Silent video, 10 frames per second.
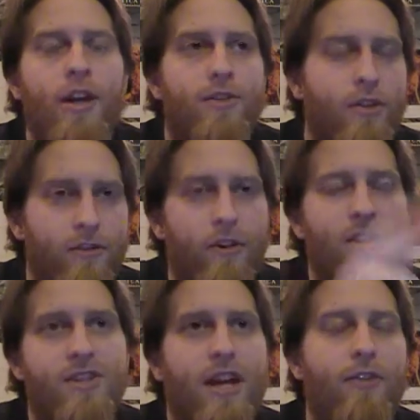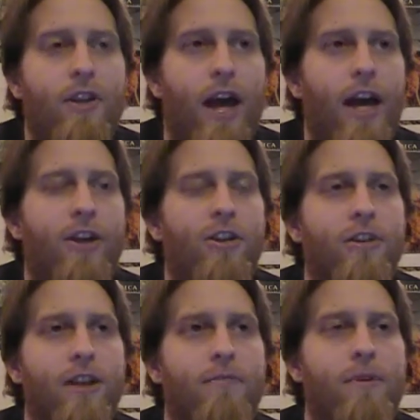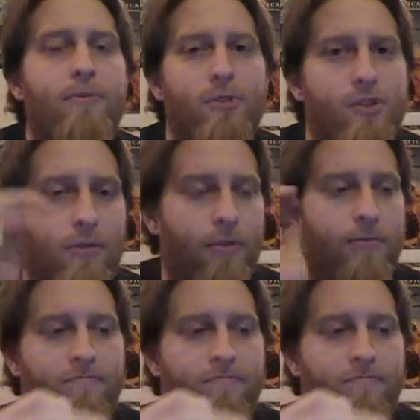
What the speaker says: So he falls down the ladder, and then people start,